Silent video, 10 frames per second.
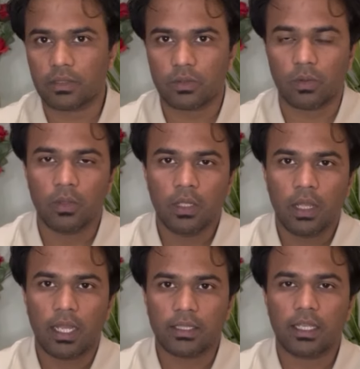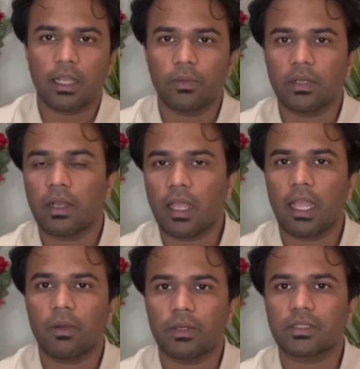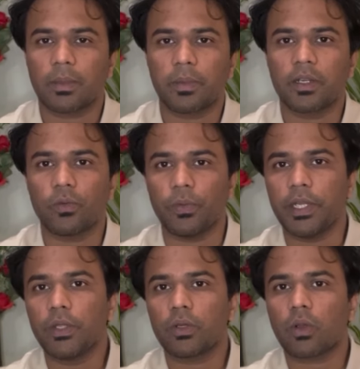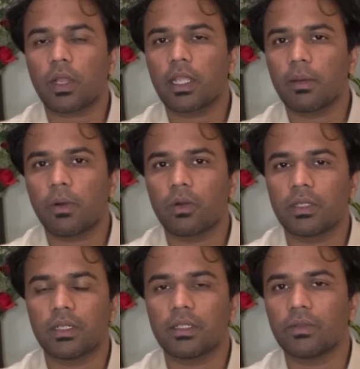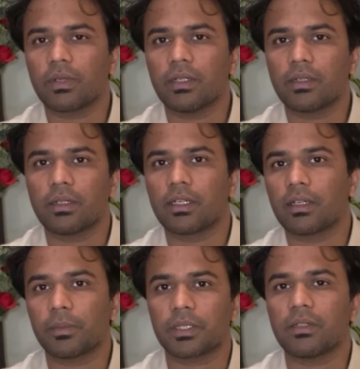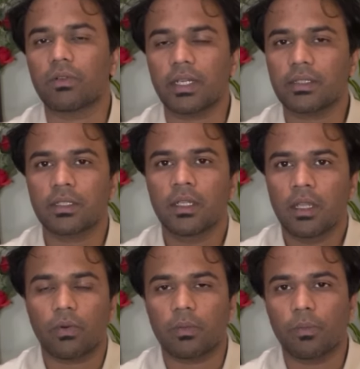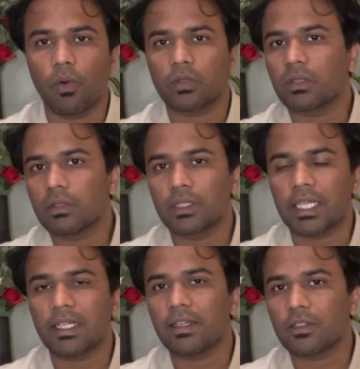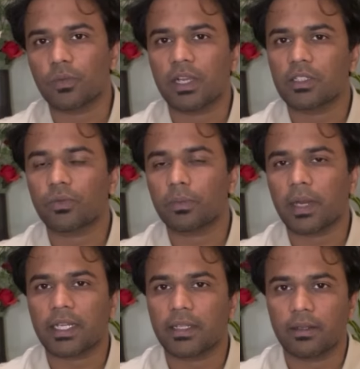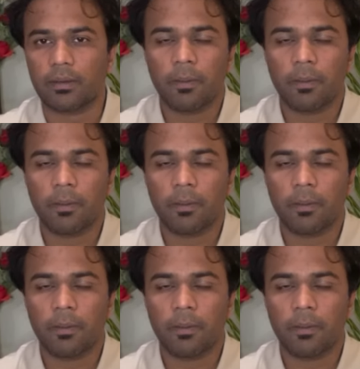So I think I will have a separate video talking about the different tips and tricks for both theory as well as for practical.